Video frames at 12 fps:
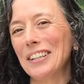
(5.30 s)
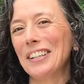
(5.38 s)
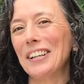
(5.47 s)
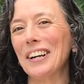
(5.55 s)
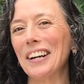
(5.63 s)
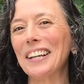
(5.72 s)

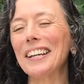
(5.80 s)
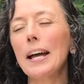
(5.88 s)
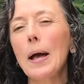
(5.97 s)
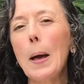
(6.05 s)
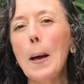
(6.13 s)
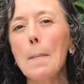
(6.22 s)
young,
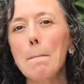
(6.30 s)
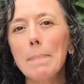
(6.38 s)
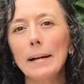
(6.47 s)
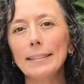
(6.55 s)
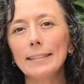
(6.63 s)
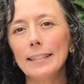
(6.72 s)

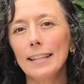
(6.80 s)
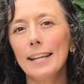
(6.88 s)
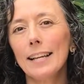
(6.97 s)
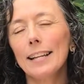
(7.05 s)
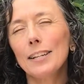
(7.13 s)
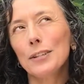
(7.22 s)
but
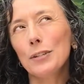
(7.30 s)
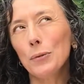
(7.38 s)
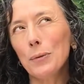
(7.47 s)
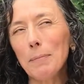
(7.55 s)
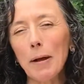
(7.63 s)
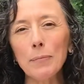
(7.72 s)
you
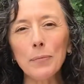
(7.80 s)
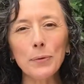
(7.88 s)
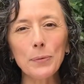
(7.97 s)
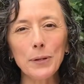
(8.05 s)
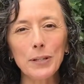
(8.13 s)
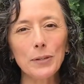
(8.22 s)
remember
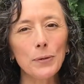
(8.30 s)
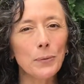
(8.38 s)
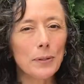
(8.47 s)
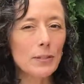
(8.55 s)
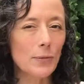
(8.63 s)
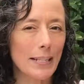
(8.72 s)
when you
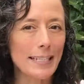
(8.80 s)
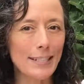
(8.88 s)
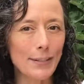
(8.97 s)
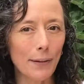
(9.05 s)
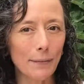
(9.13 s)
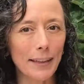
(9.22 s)
were 20
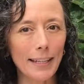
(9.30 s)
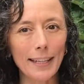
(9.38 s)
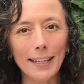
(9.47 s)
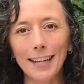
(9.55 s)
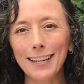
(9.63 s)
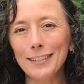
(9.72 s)

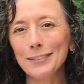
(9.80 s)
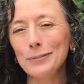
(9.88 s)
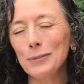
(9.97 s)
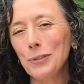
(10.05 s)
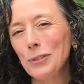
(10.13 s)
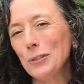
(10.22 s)
something
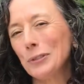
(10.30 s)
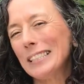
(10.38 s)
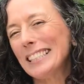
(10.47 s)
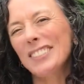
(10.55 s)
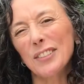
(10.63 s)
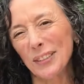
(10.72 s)
and you
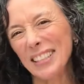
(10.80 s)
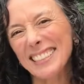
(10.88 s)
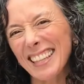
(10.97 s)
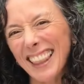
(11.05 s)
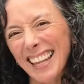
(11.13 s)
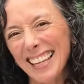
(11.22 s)
did
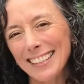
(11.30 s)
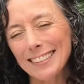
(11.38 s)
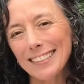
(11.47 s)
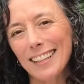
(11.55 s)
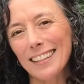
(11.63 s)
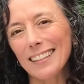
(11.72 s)
crazy
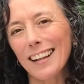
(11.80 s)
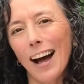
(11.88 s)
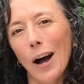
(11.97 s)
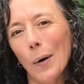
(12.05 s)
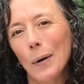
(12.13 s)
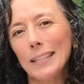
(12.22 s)
things that
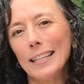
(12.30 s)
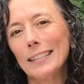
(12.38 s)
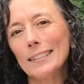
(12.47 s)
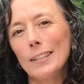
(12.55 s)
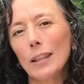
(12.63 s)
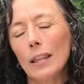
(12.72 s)

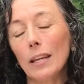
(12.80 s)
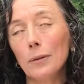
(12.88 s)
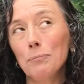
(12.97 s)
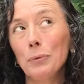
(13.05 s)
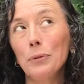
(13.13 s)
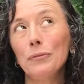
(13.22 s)
nowadays you
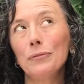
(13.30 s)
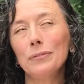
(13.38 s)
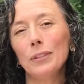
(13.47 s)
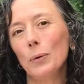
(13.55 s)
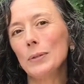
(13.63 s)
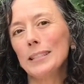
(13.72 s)
think, poof,
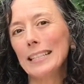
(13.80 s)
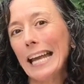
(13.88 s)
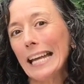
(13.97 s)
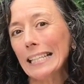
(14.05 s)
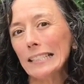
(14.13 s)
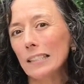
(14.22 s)
those
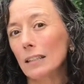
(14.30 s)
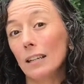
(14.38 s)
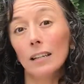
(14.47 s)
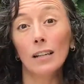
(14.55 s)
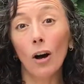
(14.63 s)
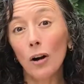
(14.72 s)
days are
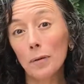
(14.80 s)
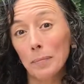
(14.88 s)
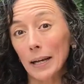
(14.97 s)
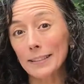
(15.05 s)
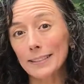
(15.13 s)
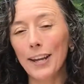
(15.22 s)
long
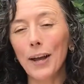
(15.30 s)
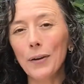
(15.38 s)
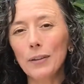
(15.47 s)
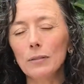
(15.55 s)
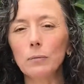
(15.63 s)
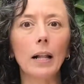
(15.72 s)
past
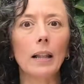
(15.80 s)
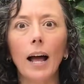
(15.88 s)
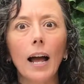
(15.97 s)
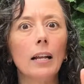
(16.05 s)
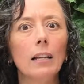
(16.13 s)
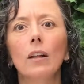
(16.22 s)
gone? Well,
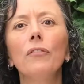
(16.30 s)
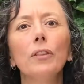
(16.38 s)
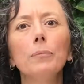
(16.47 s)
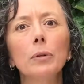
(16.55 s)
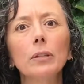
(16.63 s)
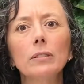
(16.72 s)
I love
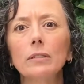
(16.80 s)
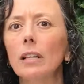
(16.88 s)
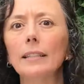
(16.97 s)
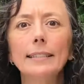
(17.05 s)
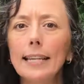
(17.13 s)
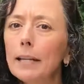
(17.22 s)
the books
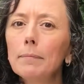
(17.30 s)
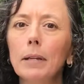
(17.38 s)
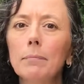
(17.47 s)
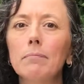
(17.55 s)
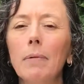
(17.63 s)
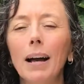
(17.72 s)
that take me
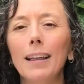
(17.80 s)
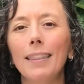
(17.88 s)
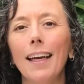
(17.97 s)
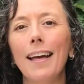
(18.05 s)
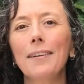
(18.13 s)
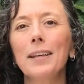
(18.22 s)
back
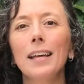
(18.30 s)
there